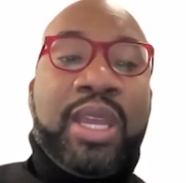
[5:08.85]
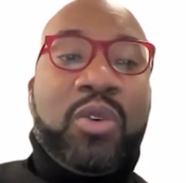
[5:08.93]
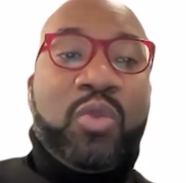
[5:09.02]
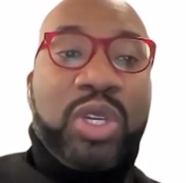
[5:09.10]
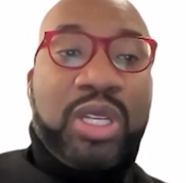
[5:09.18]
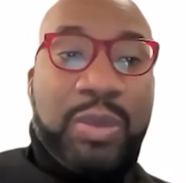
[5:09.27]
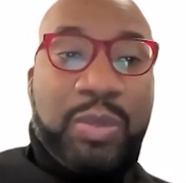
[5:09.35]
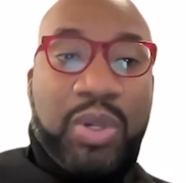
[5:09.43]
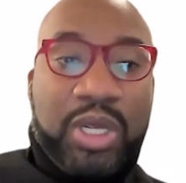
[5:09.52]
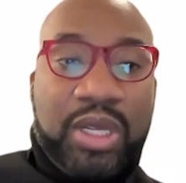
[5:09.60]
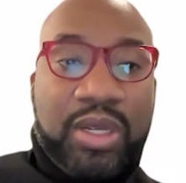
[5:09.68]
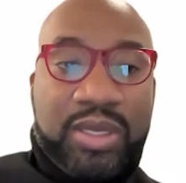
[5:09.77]
and really
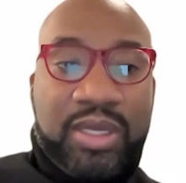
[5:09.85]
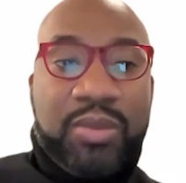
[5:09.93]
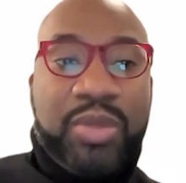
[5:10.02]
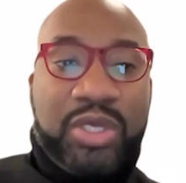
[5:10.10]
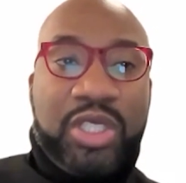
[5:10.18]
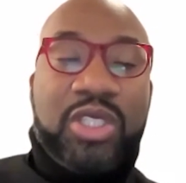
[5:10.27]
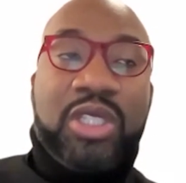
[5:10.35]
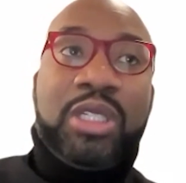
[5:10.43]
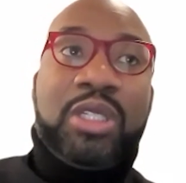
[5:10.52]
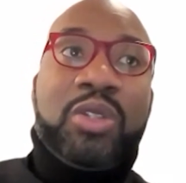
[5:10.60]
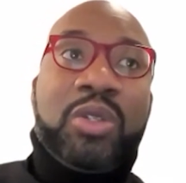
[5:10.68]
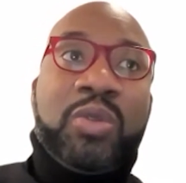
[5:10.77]
putting us in a
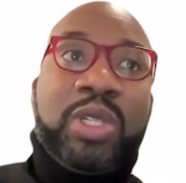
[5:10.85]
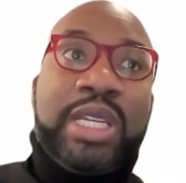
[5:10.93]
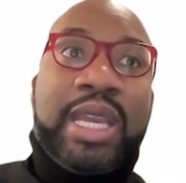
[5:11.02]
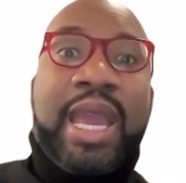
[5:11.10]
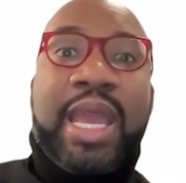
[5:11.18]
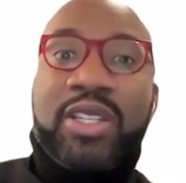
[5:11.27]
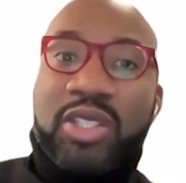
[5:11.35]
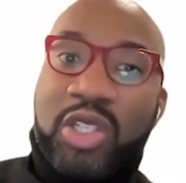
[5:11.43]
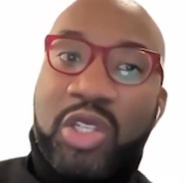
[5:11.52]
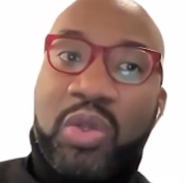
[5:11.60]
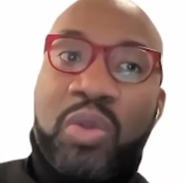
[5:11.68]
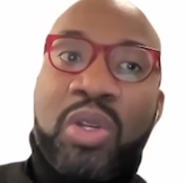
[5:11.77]
position to really
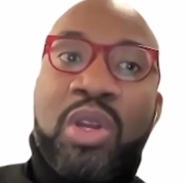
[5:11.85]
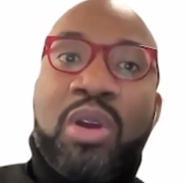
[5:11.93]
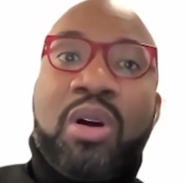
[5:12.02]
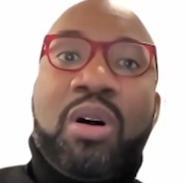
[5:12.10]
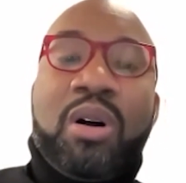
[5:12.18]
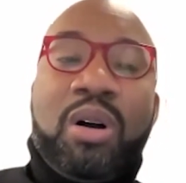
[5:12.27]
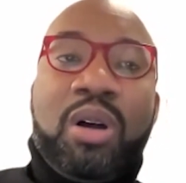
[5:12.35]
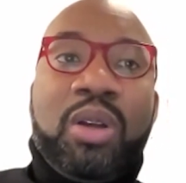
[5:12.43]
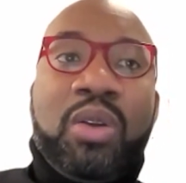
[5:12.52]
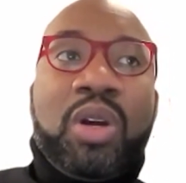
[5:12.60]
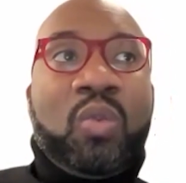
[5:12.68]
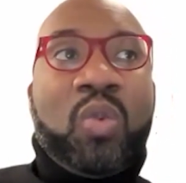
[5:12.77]
execute
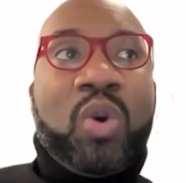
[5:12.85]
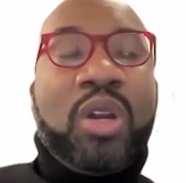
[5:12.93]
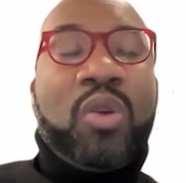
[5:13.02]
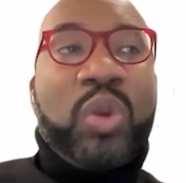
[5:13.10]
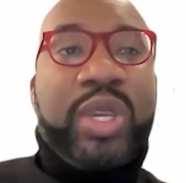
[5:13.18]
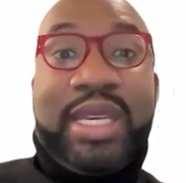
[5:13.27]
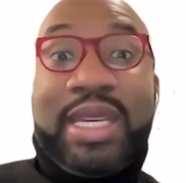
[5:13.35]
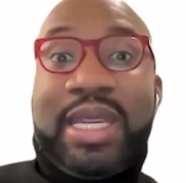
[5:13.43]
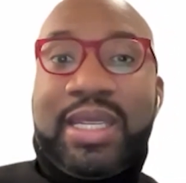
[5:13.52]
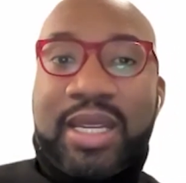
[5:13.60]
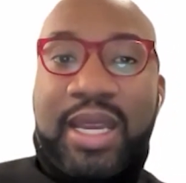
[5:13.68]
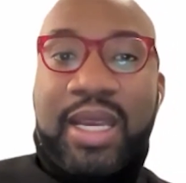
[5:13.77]
on what we
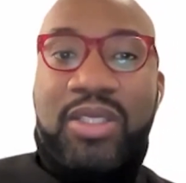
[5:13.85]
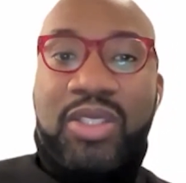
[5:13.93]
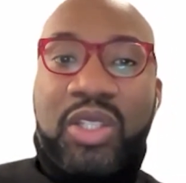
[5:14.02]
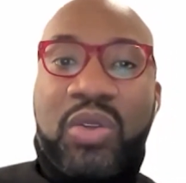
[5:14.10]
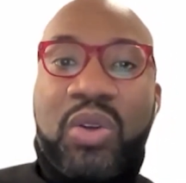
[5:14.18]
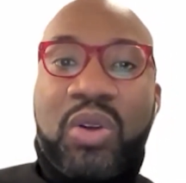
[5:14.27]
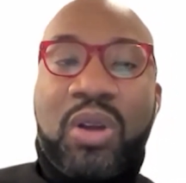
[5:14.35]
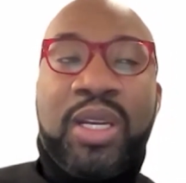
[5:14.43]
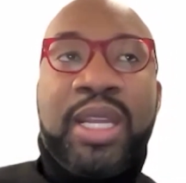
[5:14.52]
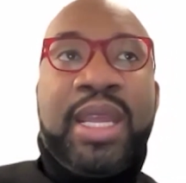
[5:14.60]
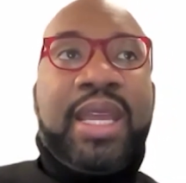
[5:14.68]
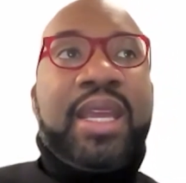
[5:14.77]
need to execute
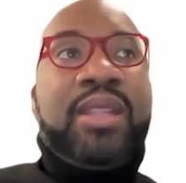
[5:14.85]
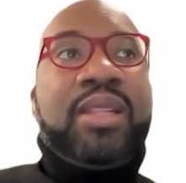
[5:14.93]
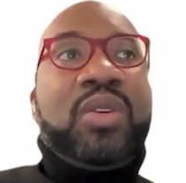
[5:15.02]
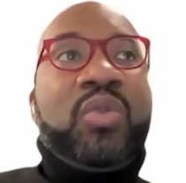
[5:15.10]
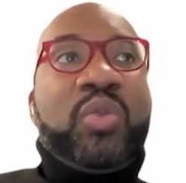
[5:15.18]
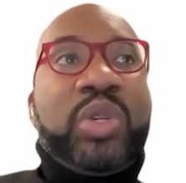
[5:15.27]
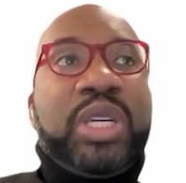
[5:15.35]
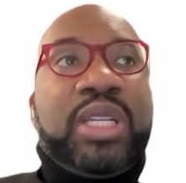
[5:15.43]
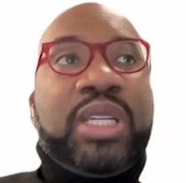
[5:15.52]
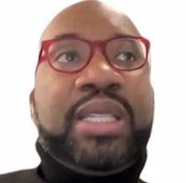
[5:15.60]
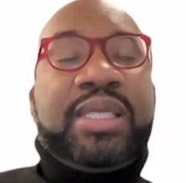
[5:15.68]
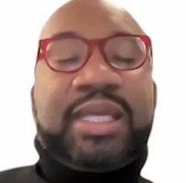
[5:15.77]
on, and then
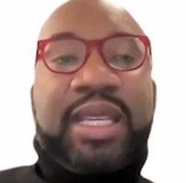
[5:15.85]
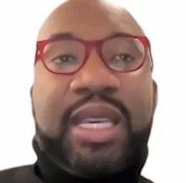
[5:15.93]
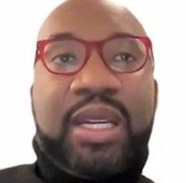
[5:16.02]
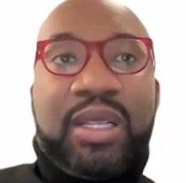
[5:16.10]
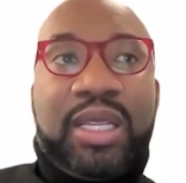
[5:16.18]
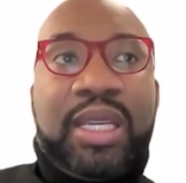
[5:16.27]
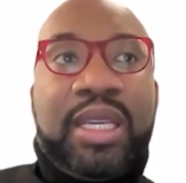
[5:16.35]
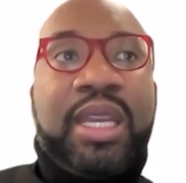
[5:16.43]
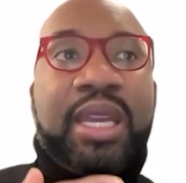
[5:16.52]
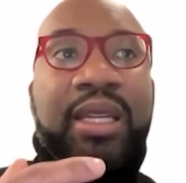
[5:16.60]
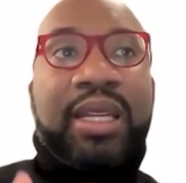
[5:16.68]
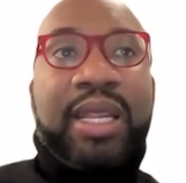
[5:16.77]
really scaling
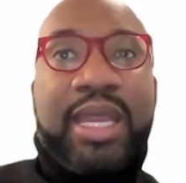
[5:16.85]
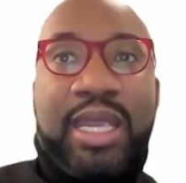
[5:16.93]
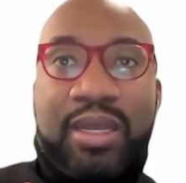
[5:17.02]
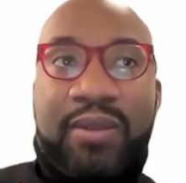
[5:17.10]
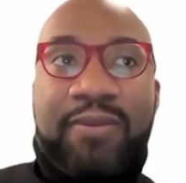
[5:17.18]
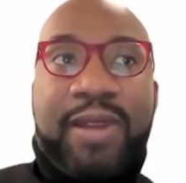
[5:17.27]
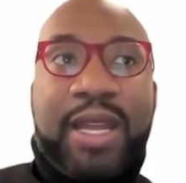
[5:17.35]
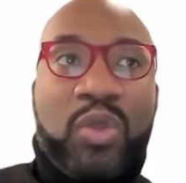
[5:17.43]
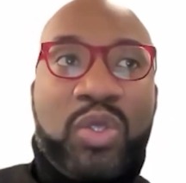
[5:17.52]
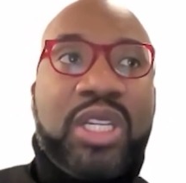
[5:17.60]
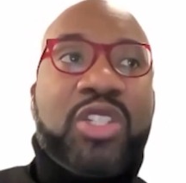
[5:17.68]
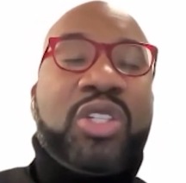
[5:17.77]
and laying the
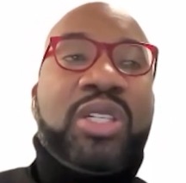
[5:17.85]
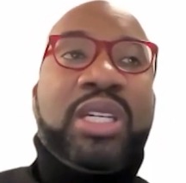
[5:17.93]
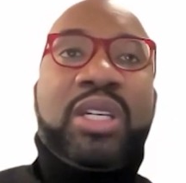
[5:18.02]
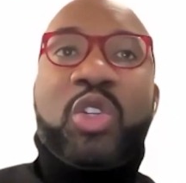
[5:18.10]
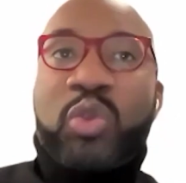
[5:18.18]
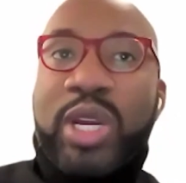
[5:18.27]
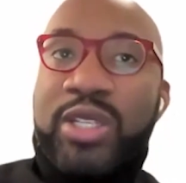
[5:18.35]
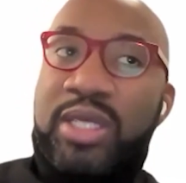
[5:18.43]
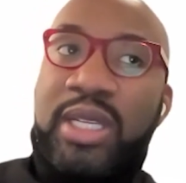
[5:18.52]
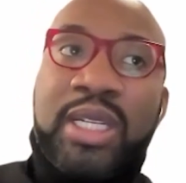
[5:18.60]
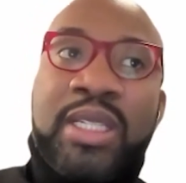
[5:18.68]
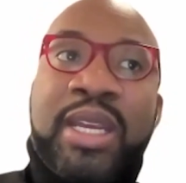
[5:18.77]
foundation and
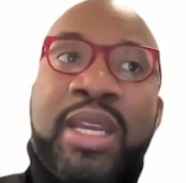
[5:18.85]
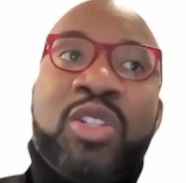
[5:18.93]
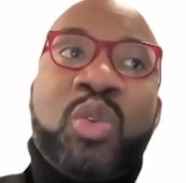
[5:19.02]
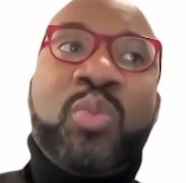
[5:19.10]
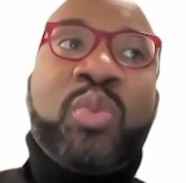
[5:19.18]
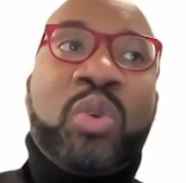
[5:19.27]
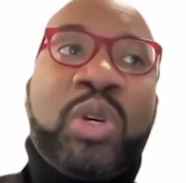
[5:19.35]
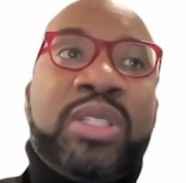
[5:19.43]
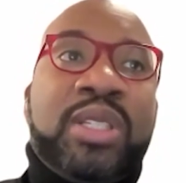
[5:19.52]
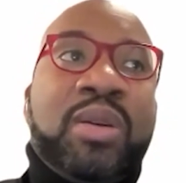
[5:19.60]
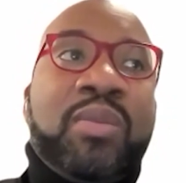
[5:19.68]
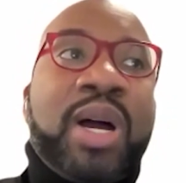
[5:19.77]
addressing any tension
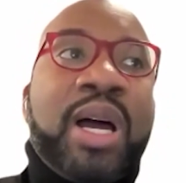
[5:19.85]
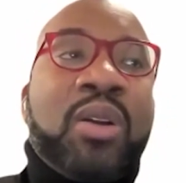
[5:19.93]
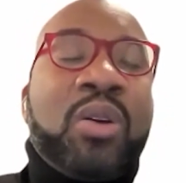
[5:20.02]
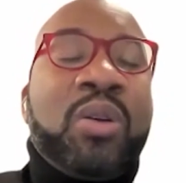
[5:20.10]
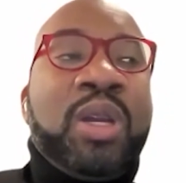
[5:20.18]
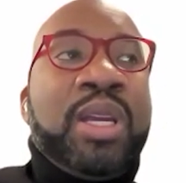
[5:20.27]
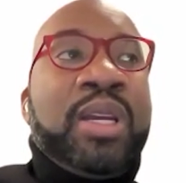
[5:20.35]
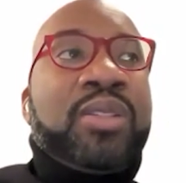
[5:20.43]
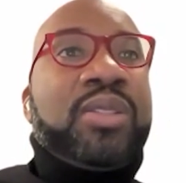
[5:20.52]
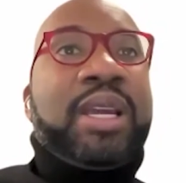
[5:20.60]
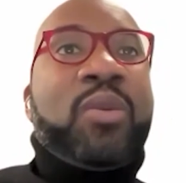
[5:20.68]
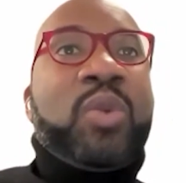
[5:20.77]
points in the model
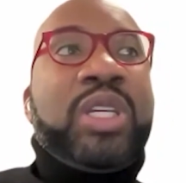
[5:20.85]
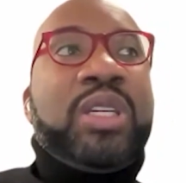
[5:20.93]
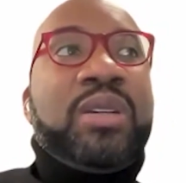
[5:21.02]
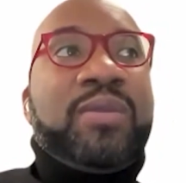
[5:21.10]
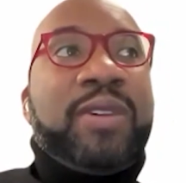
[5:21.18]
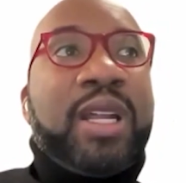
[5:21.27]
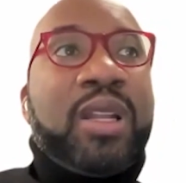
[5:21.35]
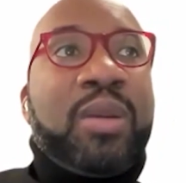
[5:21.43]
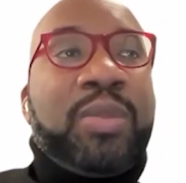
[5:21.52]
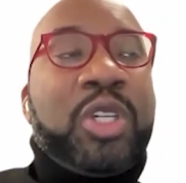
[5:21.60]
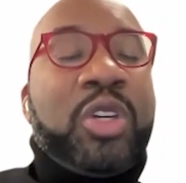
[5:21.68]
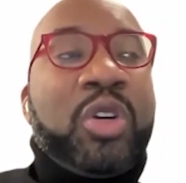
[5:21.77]
so that we can
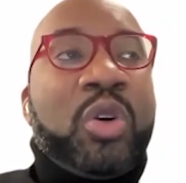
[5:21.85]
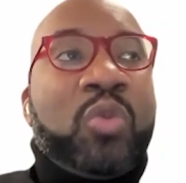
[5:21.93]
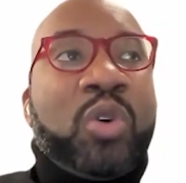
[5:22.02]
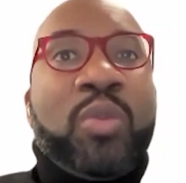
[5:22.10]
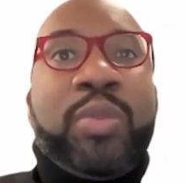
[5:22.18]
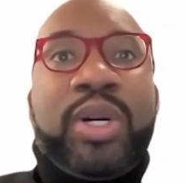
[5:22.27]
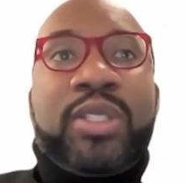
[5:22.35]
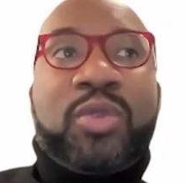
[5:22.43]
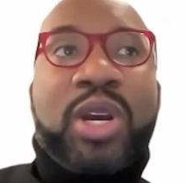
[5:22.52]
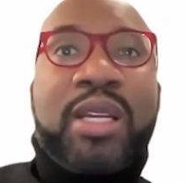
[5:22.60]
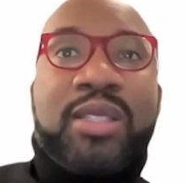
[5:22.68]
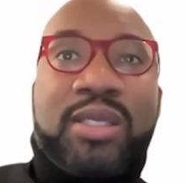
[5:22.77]
develop, you know,
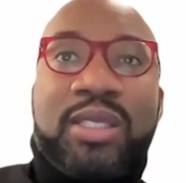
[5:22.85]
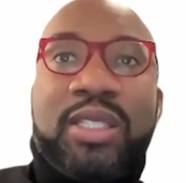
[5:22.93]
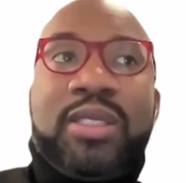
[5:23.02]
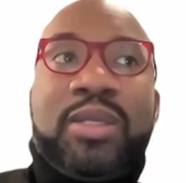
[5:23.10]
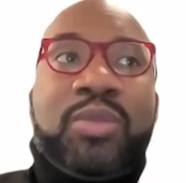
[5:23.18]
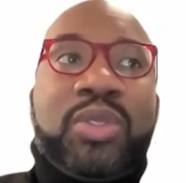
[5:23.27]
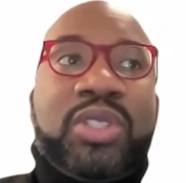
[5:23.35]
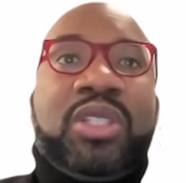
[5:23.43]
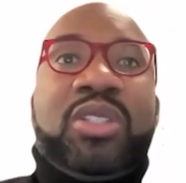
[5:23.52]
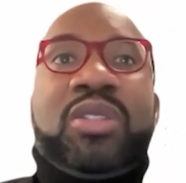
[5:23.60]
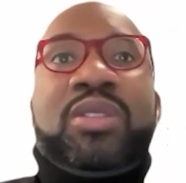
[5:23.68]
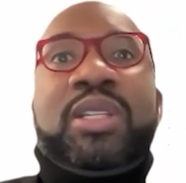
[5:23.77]
robust processes and
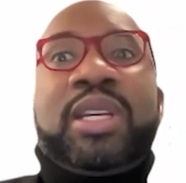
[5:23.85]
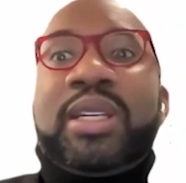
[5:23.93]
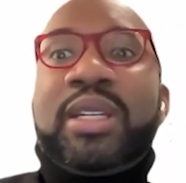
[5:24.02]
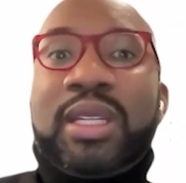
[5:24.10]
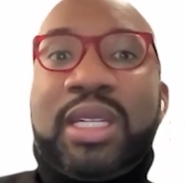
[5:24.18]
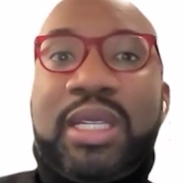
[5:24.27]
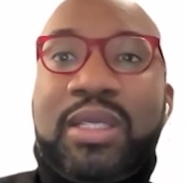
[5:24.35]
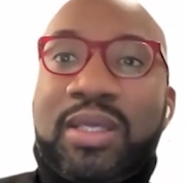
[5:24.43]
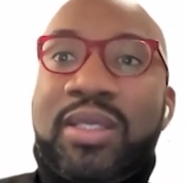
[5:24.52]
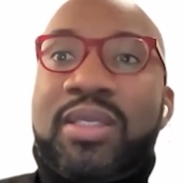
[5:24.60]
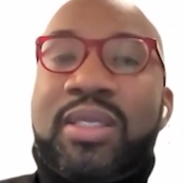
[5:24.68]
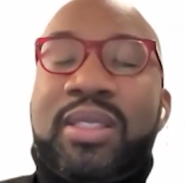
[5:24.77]
procedures that can lead to
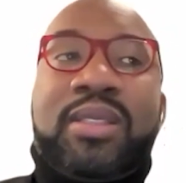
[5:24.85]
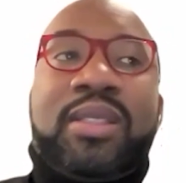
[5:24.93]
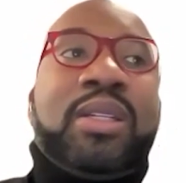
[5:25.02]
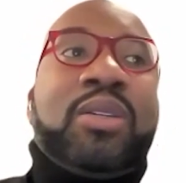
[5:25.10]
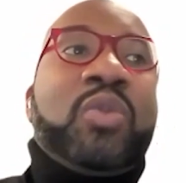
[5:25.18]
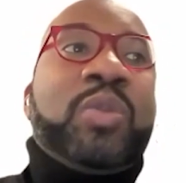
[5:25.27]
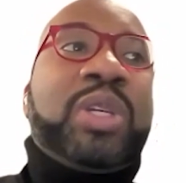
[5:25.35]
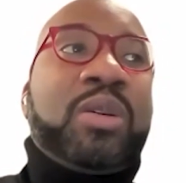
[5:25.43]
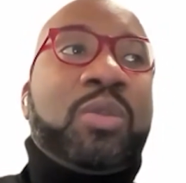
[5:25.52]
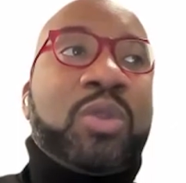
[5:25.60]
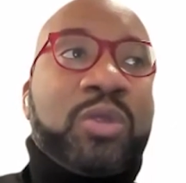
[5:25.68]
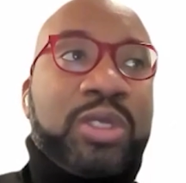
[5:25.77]
consistent and
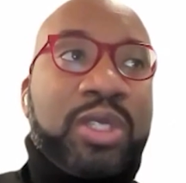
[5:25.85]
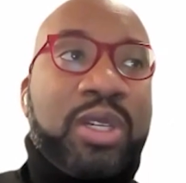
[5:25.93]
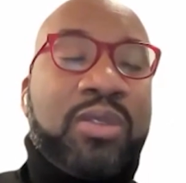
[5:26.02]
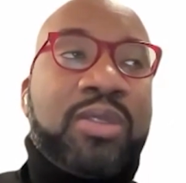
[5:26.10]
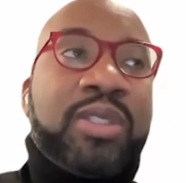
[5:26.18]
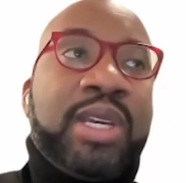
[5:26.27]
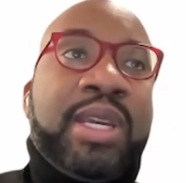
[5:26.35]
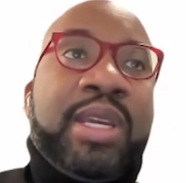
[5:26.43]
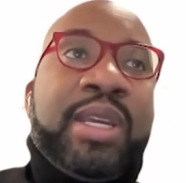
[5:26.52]
repeatable results.